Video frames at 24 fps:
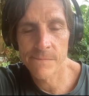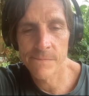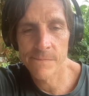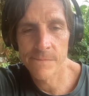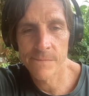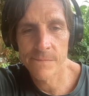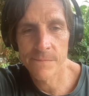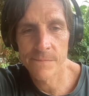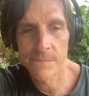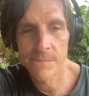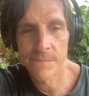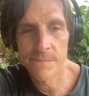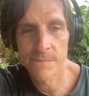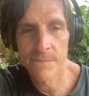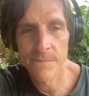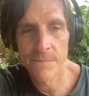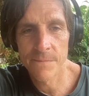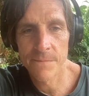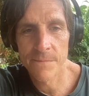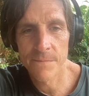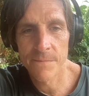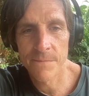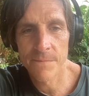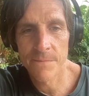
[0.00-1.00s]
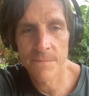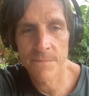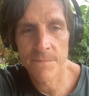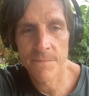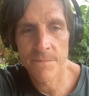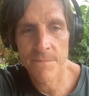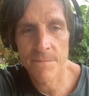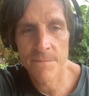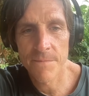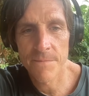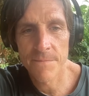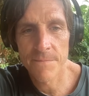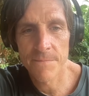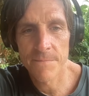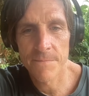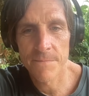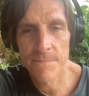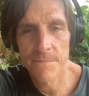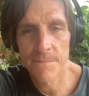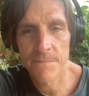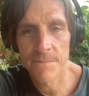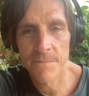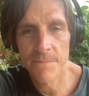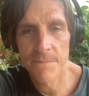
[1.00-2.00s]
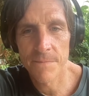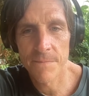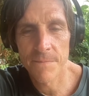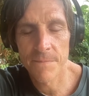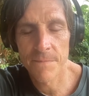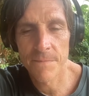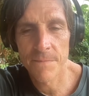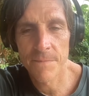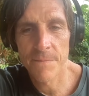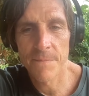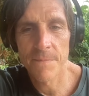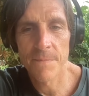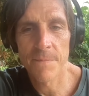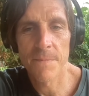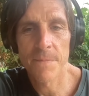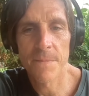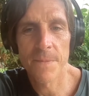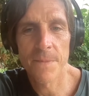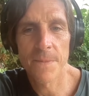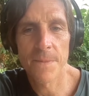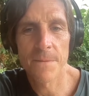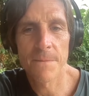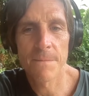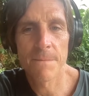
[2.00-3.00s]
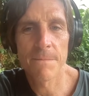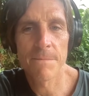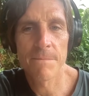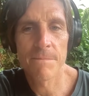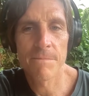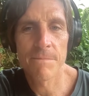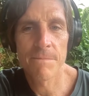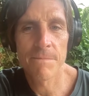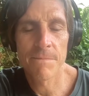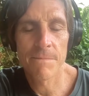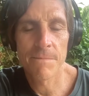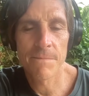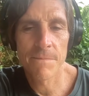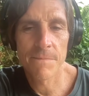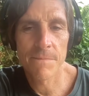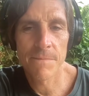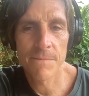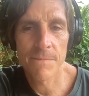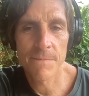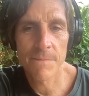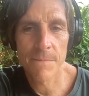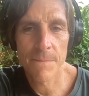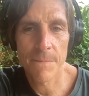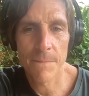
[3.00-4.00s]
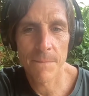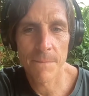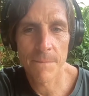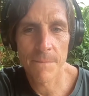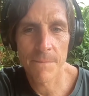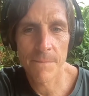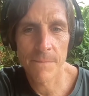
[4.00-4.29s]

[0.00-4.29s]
This person isn't speaking.